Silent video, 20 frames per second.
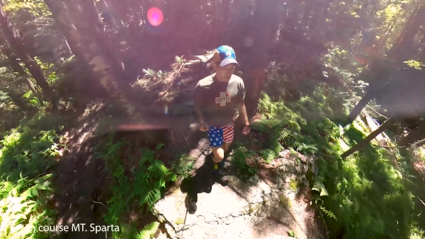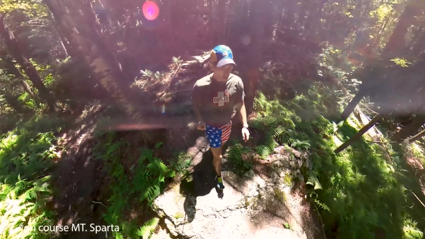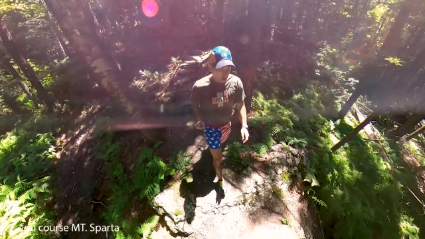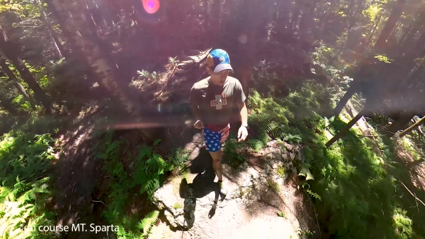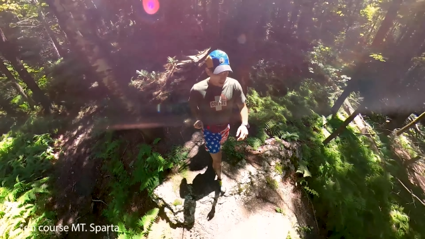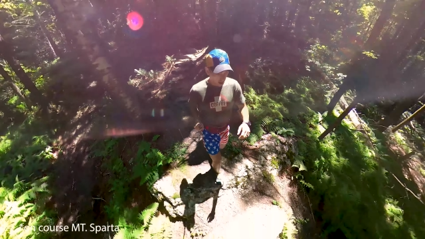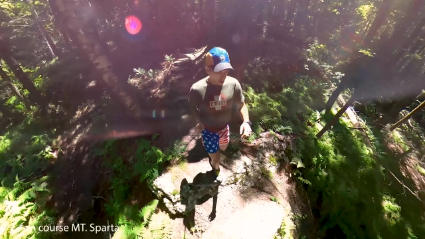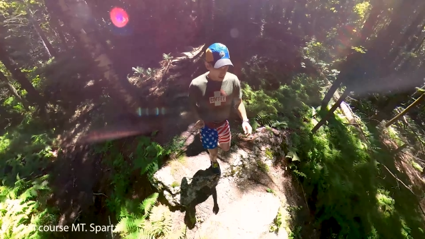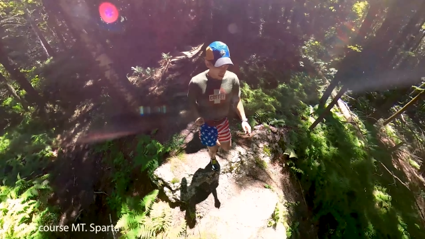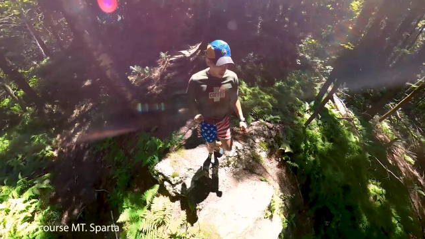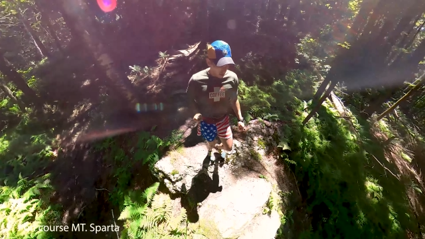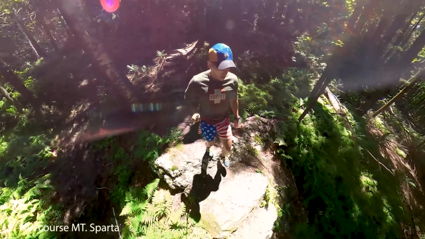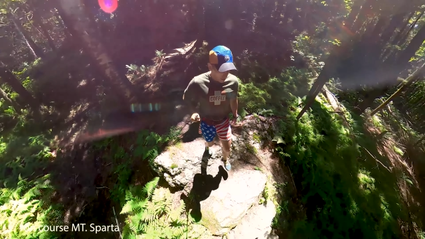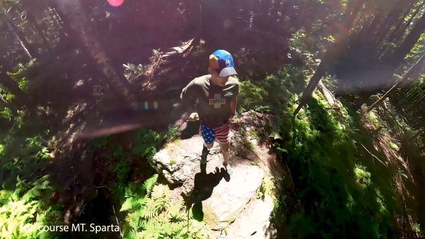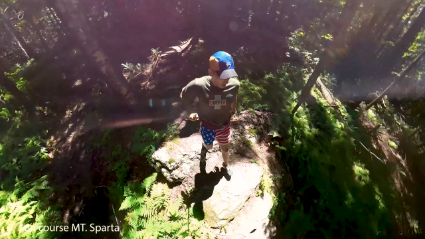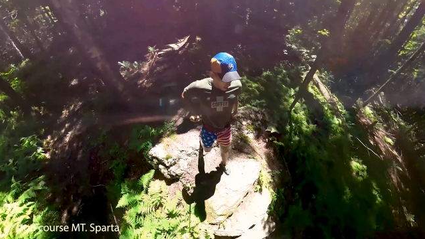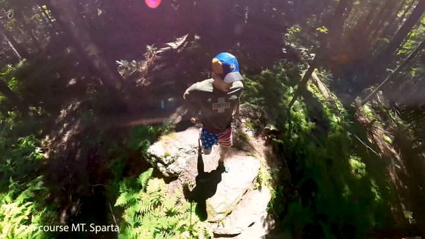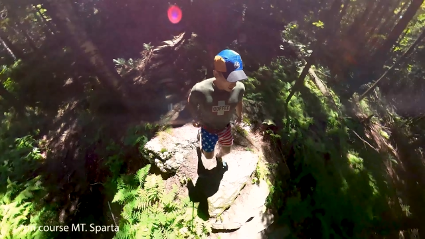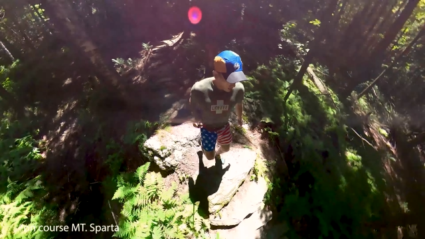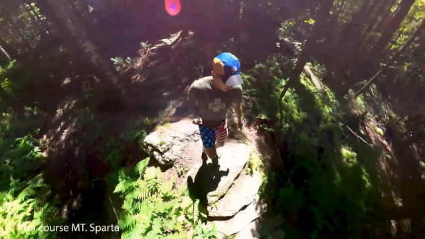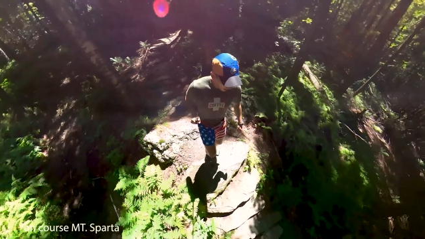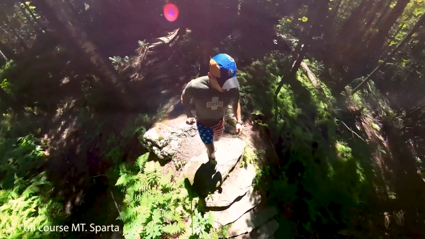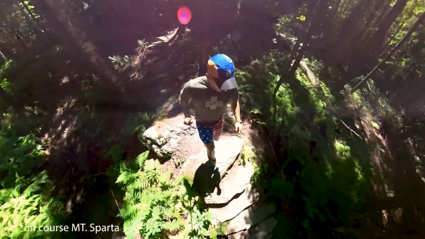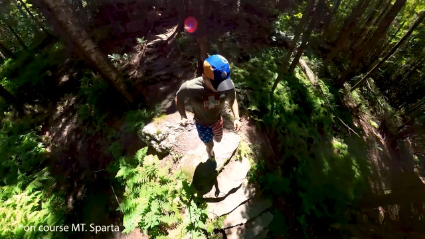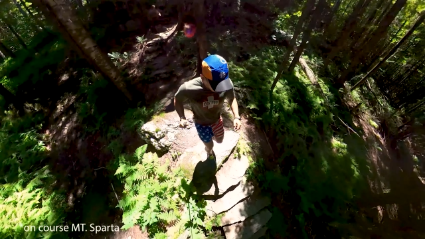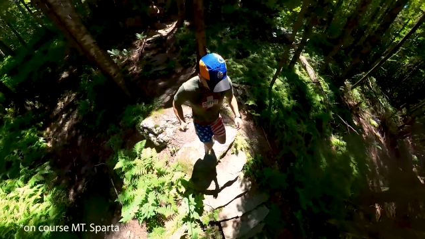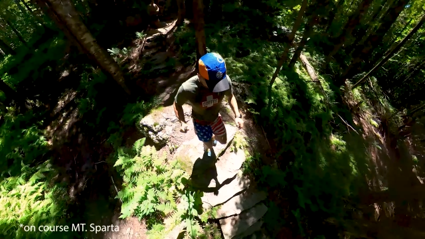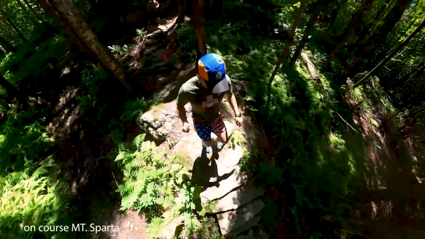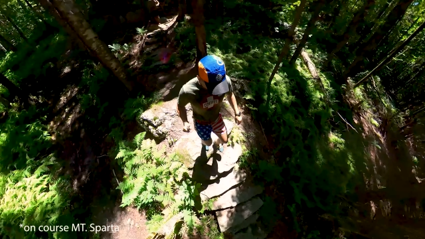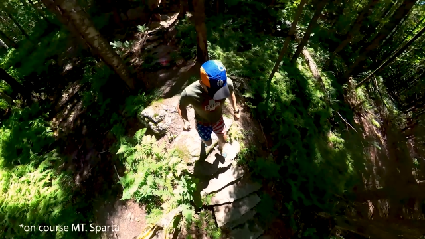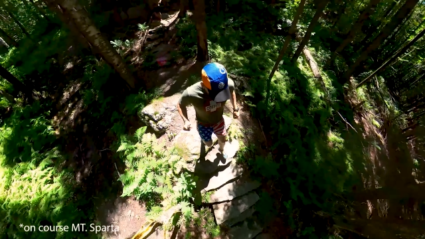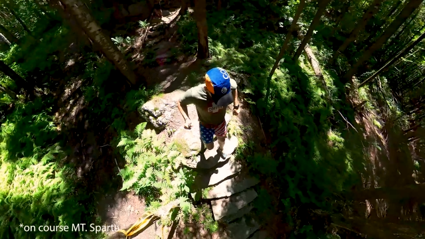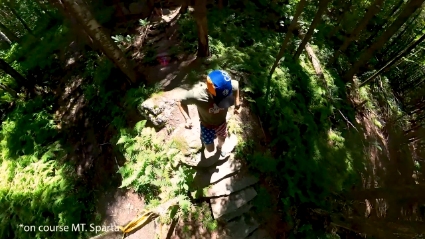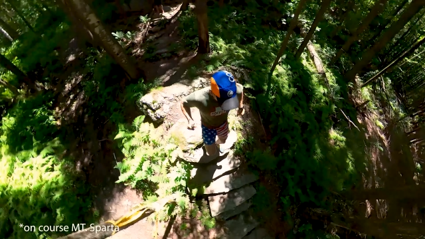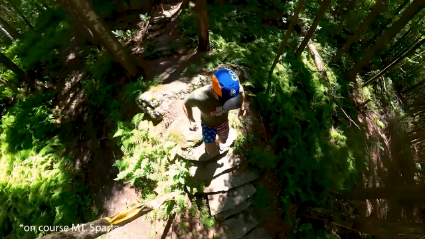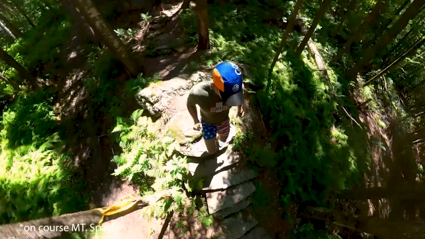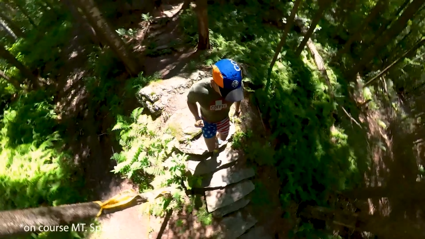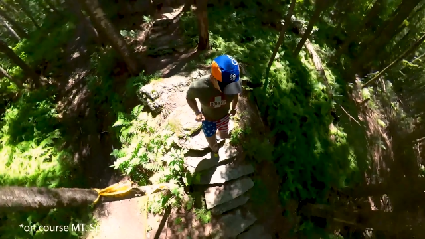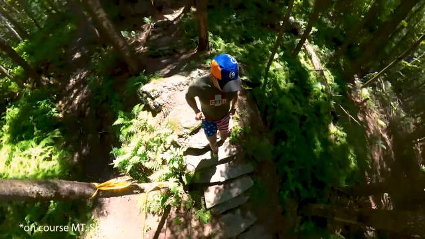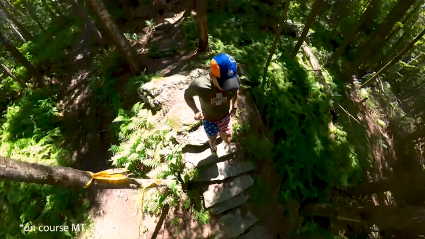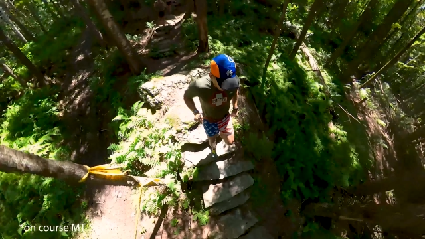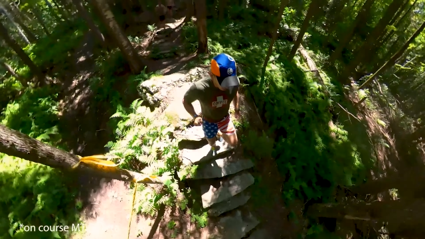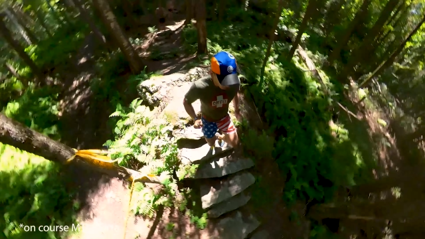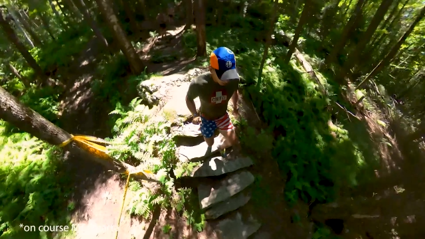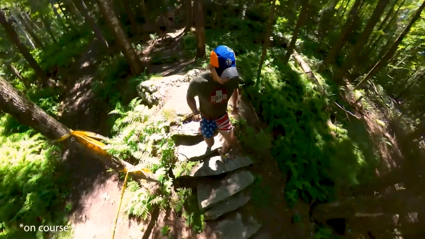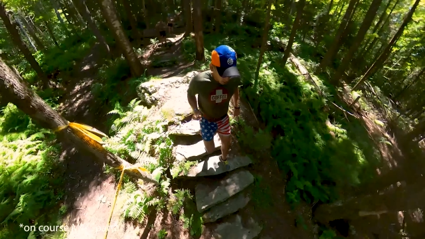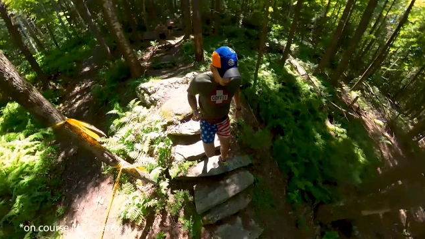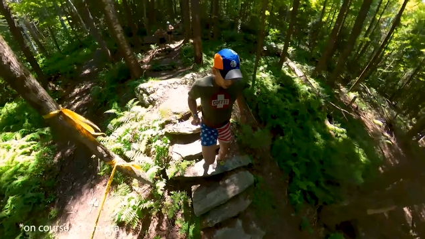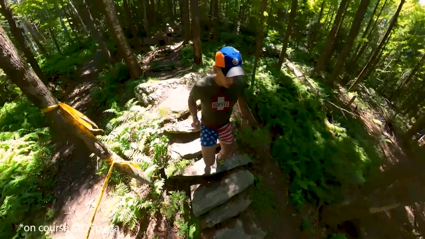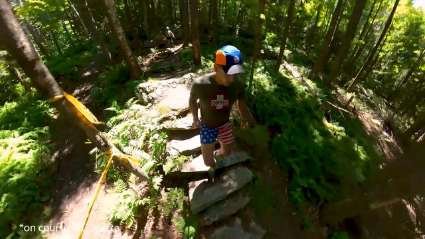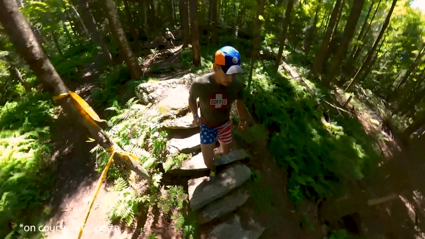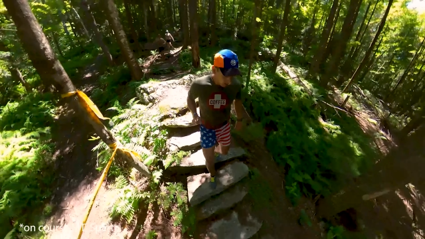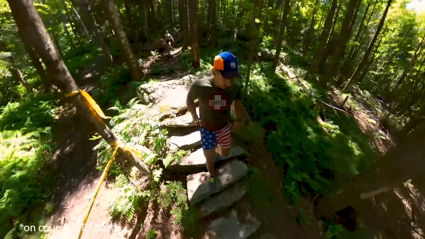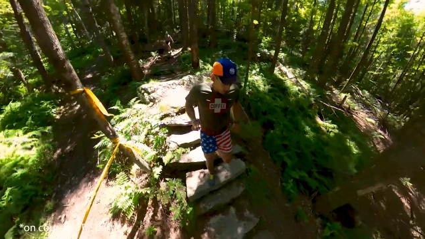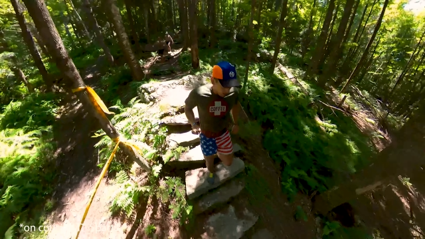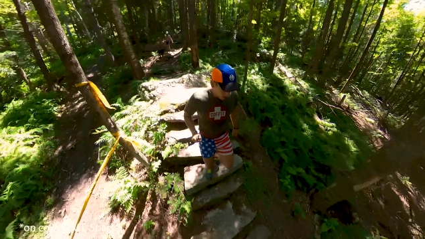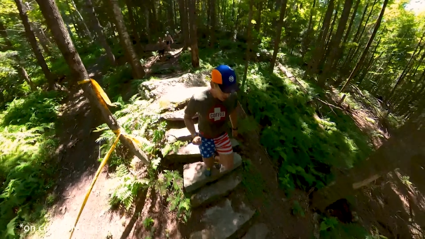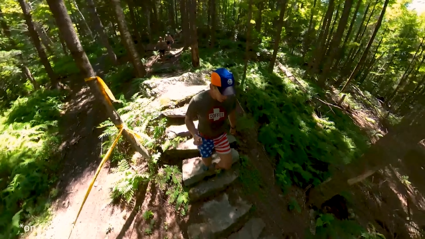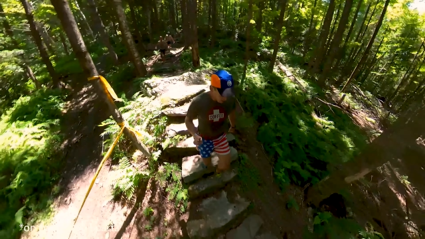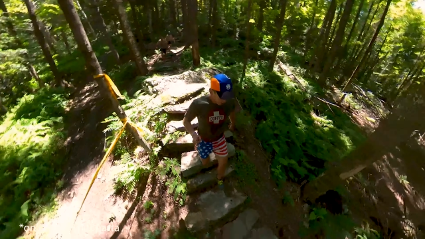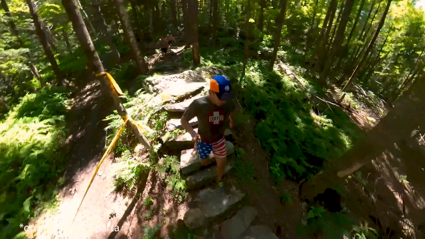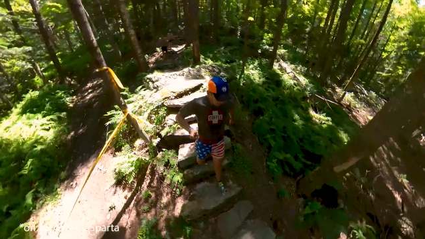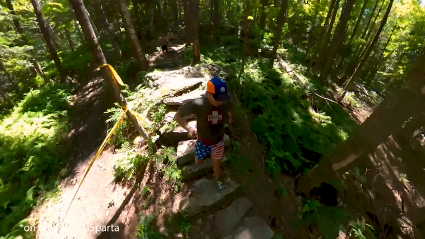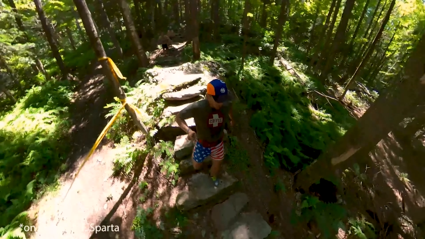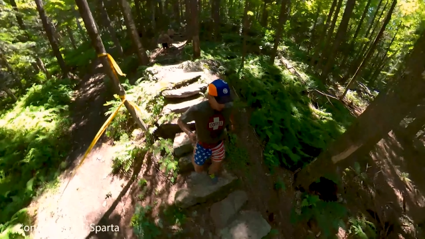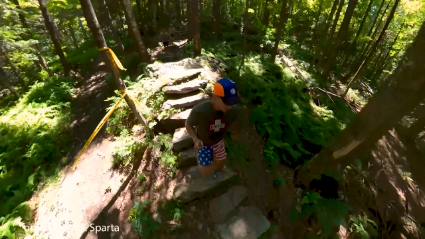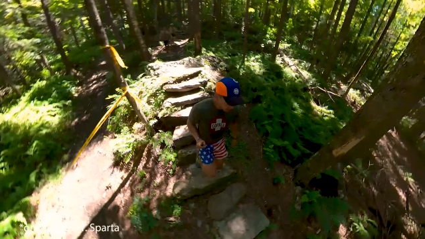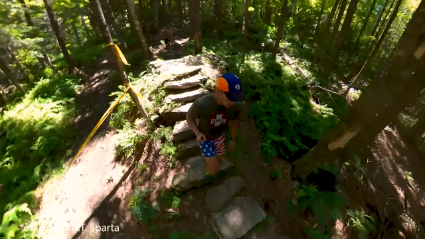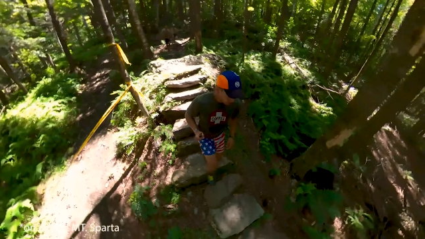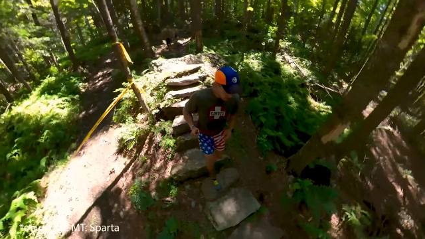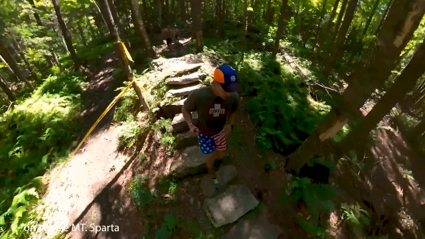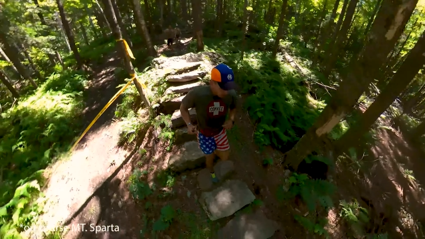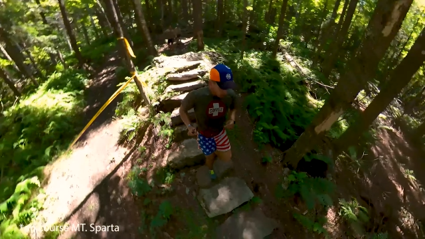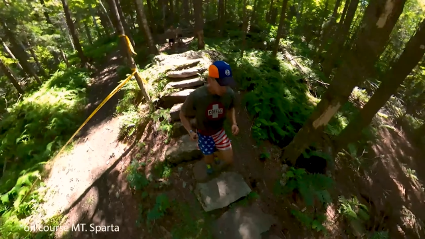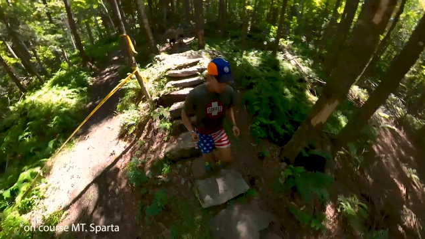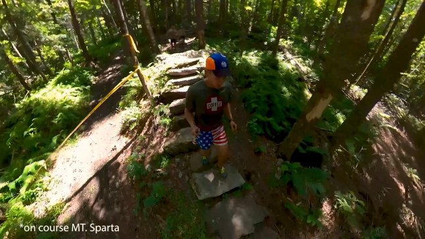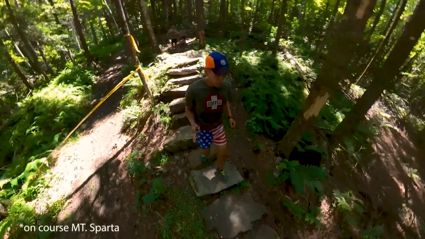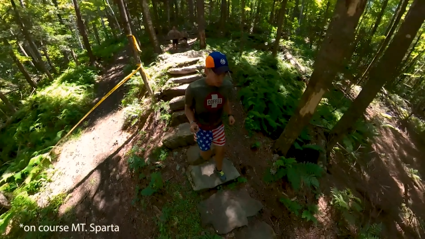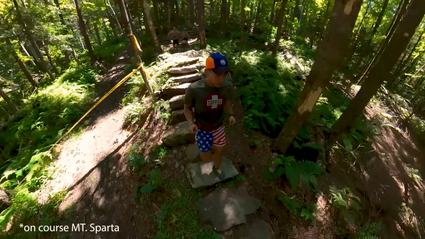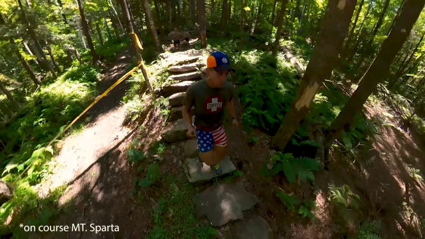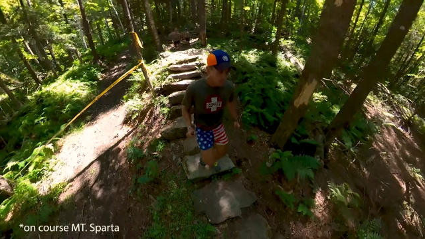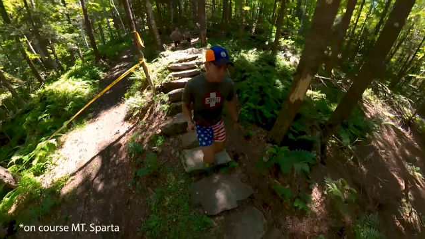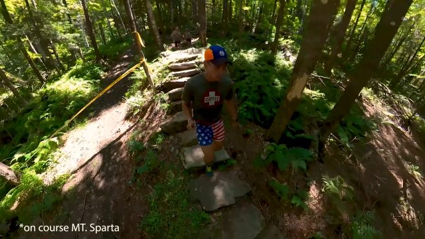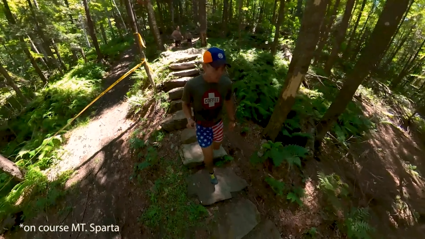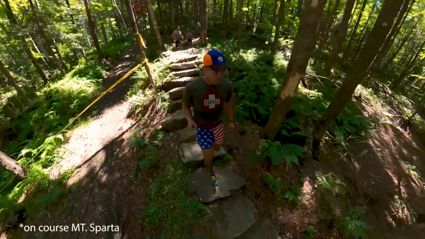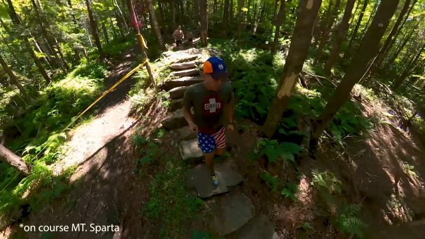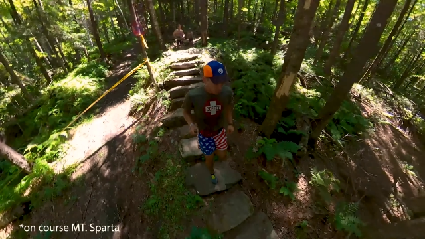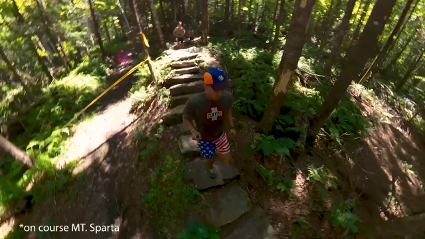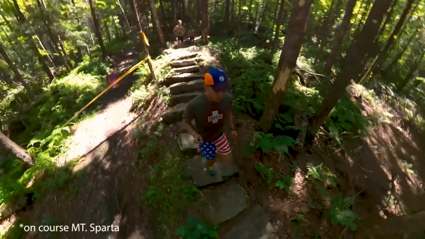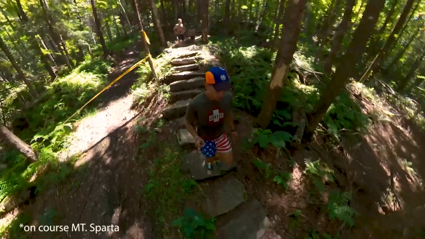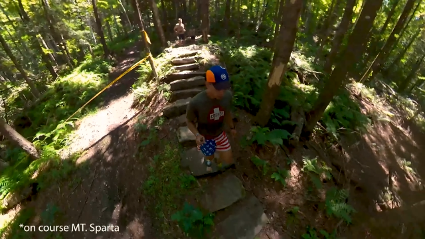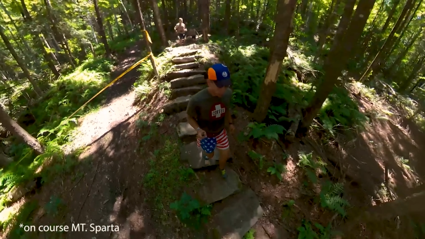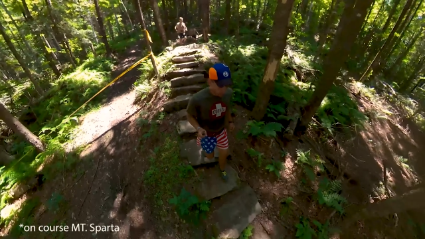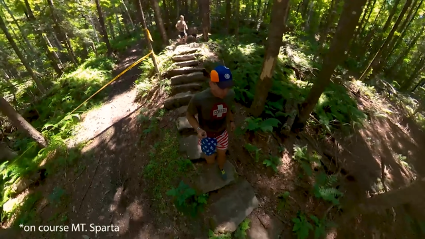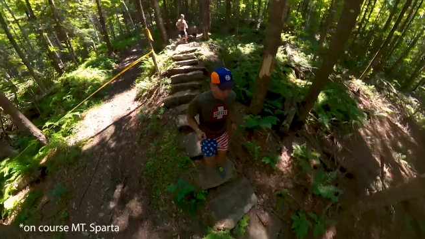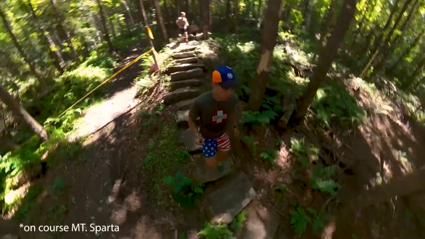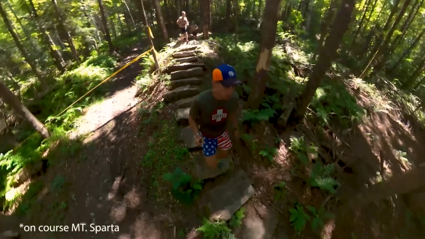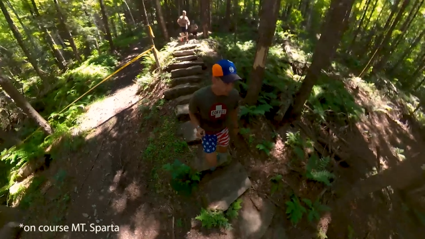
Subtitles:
No face is visible, so there are no lips to read.